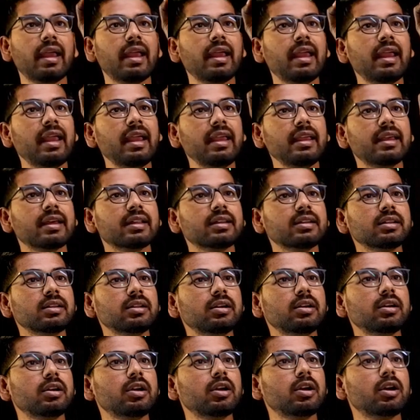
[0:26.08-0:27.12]
an
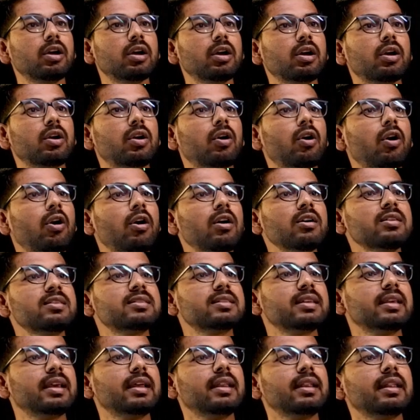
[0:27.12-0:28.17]
cos
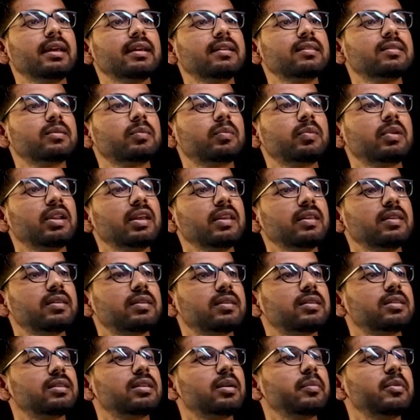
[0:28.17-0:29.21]
nx plus
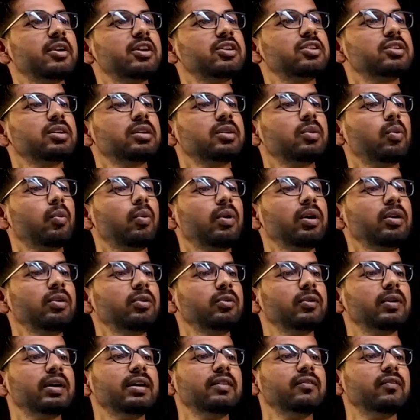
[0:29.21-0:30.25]
summation 1
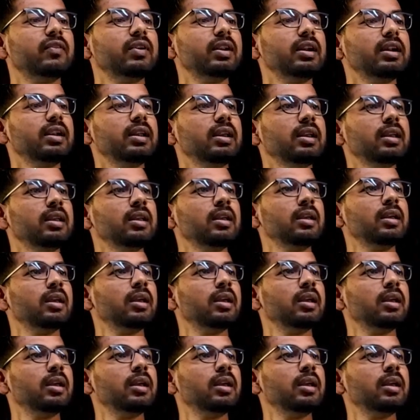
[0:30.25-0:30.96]
to infinity